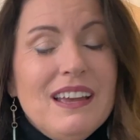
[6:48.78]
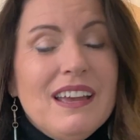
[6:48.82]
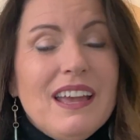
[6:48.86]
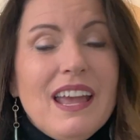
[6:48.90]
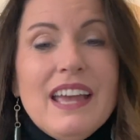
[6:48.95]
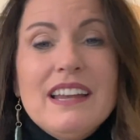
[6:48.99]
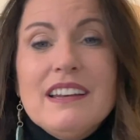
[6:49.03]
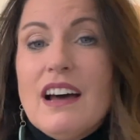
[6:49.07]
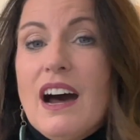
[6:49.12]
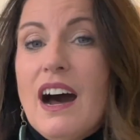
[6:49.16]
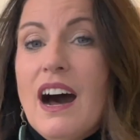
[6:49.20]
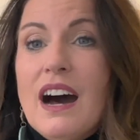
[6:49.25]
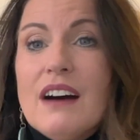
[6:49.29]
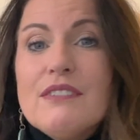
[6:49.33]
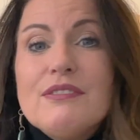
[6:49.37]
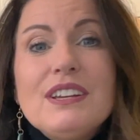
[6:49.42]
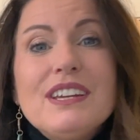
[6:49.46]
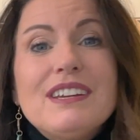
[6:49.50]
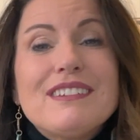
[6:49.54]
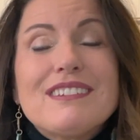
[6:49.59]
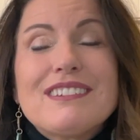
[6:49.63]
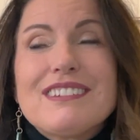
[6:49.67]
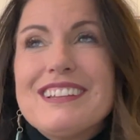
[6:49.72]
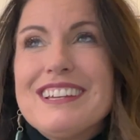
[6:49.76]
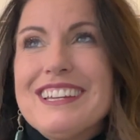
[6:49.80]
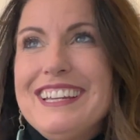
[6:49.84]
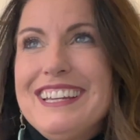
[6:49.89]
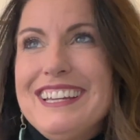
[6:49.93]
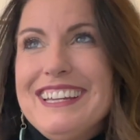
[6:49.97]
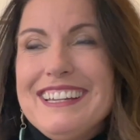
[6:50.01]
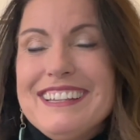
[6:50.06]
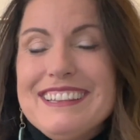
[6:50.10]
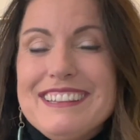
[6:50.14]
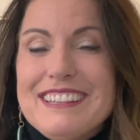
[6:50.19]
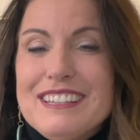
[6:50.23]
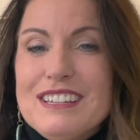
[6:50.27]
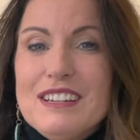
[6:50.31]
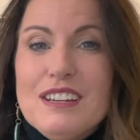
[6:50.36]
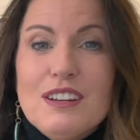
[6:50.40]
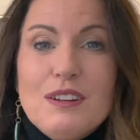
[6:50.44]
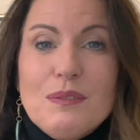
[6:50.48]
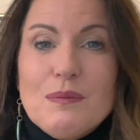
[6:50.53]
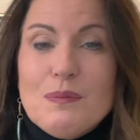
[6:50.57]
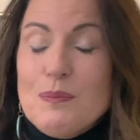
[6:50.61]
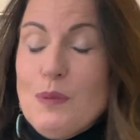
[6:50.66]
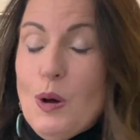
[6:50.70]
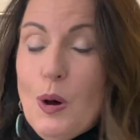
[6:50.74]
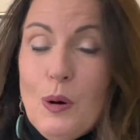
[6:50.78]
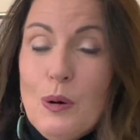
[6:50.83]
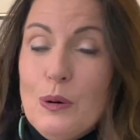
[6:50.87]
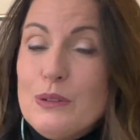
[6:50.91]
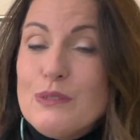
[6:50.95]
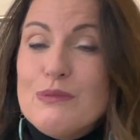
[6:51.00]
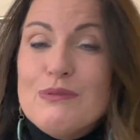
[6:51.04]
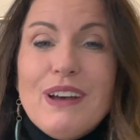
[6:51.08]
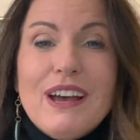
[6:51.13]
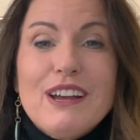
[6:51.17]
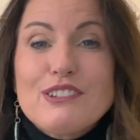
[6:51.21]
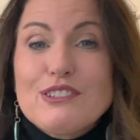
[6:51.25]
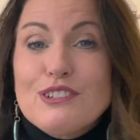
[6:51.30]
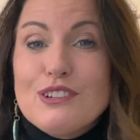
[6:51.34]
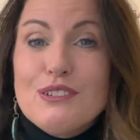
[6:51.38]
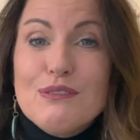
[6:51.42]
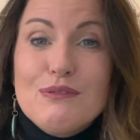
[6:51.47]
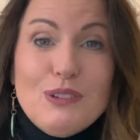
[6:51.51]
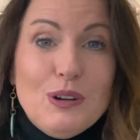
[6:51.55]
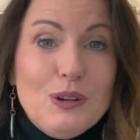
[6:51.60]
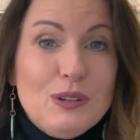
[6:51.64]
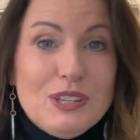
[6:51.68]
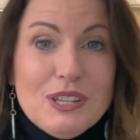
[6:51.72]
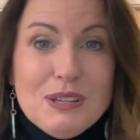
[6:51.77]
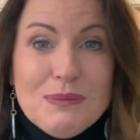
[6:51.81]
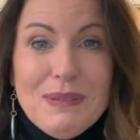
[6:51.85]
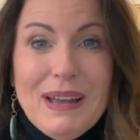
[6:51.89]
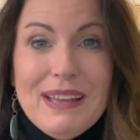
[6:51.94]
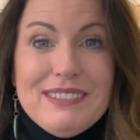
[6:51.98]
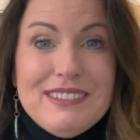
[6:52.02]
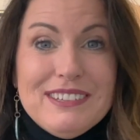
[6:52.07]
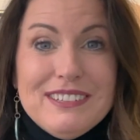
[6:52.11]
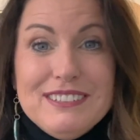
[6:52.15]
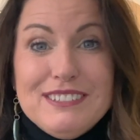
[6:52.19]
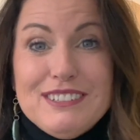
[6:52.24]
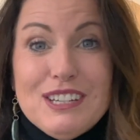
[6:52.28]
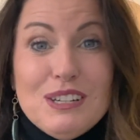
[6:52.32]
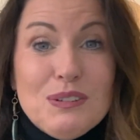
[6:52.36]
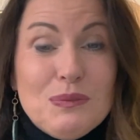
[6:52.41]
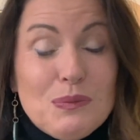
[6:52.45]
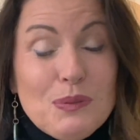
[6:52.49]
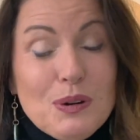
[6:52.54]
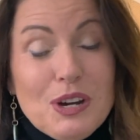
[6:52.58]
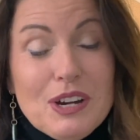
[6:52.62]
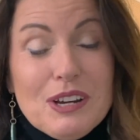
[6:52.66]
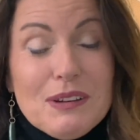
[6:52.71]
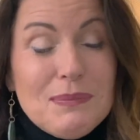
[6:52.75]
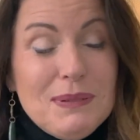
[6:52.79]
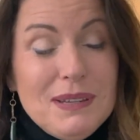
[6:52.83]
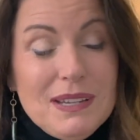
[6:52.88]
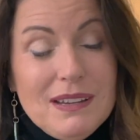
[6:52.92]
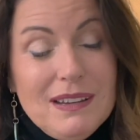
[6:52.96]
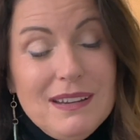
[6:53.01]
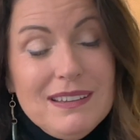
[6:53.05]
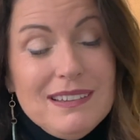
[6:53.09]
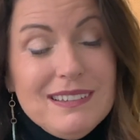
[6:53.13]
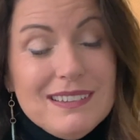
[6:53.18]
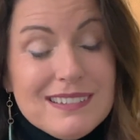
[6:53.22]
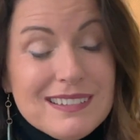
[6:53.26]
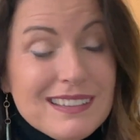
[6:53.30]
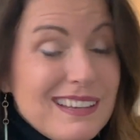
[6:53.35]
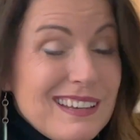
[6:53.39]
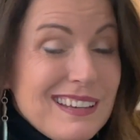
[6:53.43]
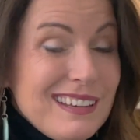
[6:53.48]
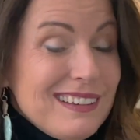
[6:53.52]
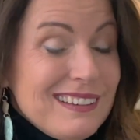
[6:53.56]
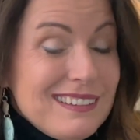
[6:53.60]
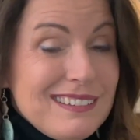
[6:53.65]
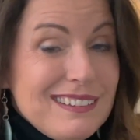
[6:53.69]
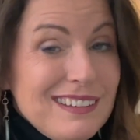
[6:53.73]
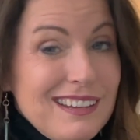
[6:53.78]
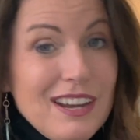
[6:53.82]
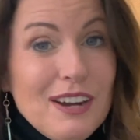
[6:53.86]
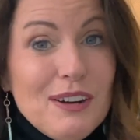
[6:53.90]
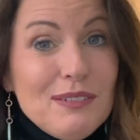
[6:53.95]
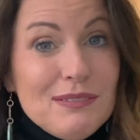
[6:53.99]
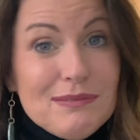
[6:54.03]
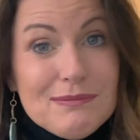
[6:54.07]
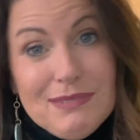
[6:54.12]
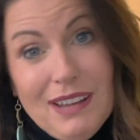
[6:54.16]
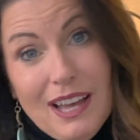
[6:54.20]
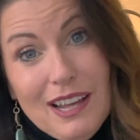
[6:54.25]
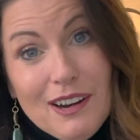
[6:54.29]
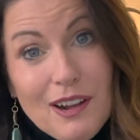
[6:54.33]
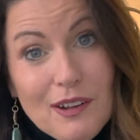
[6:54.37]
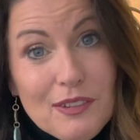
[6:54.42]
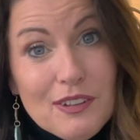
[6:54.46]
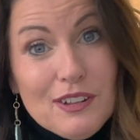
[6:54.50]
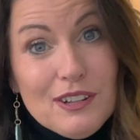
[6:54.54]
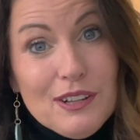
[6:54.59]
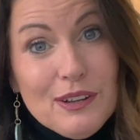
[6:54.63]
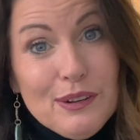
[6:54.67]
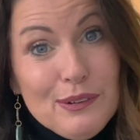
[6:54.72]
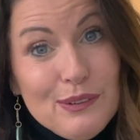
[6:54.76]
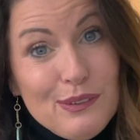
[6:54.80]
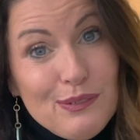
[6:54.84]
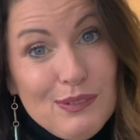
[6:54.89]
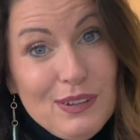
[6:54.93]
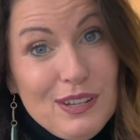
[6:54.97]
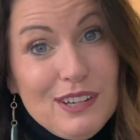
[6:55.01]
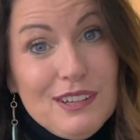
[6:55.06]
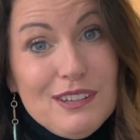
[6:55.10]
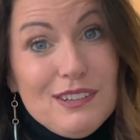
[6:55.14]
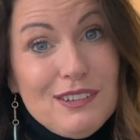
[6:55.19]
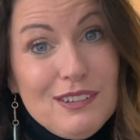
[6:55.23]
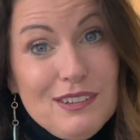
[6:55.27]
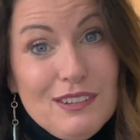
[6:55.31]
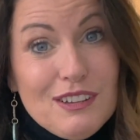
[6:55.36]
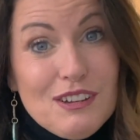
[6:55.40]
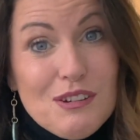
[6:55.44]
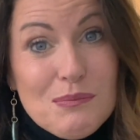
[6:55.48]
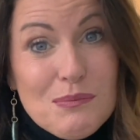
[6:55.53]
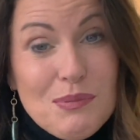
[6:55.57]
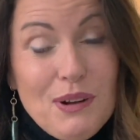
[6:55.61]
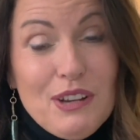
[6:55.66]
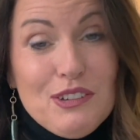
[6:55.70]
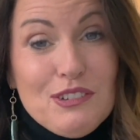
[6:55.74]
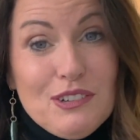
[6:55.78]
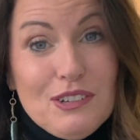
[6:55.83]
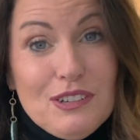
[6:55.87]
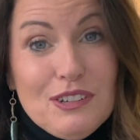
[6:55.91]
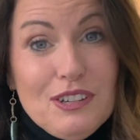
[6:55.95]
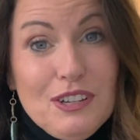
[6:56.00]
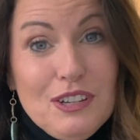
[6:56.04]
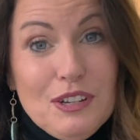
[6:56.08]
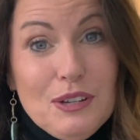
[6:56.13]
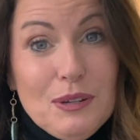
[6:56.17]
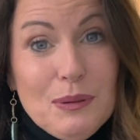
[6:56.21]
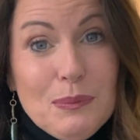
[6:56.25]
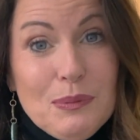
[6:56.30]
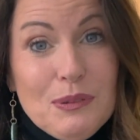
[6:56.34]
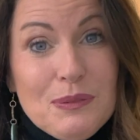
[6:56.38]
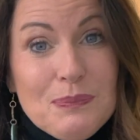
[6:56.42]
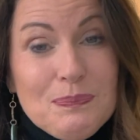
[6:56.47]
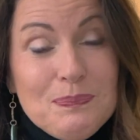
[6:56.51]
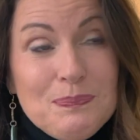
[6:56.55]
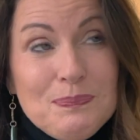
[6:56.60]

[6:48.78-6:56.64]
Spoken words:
And obviously the old-fashioned folding method didn't work because, not all the clothes fit into the compression cubes.